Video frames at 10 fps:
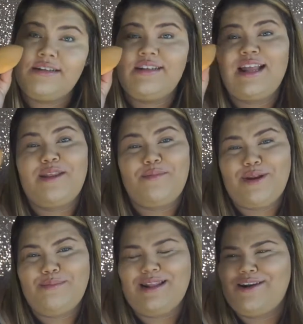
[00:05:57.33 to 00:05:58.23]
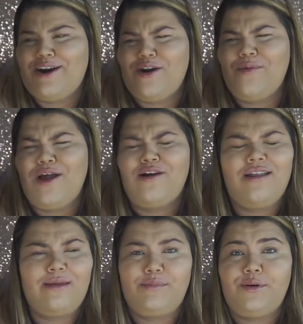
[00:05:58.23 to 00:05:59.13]
not the Beauty Blender, I know we all
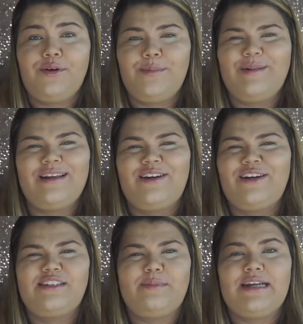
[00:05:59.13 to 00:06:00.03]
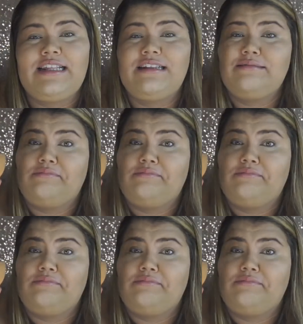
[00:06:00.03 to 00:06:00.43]
call it Beauty Blenders, but